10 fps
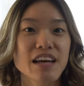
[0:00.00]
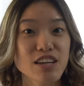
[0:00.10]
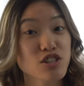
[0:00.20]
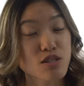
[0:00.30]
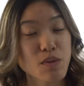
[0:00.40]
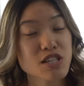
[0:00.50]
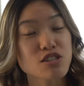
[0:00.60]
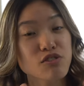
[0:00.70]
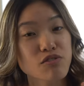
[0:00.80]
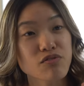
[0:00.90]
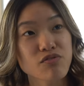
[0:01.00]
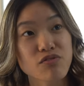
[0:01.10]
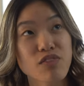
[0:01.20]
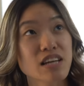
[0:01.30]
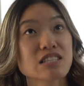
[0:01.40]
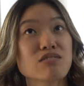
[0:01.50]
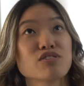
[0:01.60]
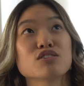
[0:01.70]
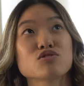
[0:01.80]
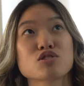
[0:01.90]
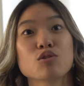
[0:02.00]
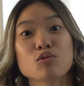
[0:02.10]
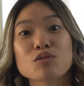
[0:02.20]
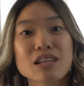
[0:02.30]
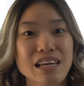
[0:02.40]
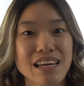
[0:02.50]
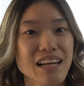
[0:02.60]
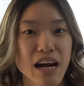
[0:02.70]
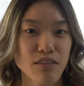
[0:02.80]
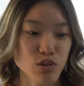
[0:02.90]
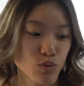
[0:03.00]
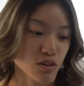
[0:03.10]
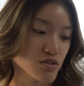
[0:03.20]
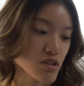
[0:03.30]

it just makes your face feel so clean afterwards.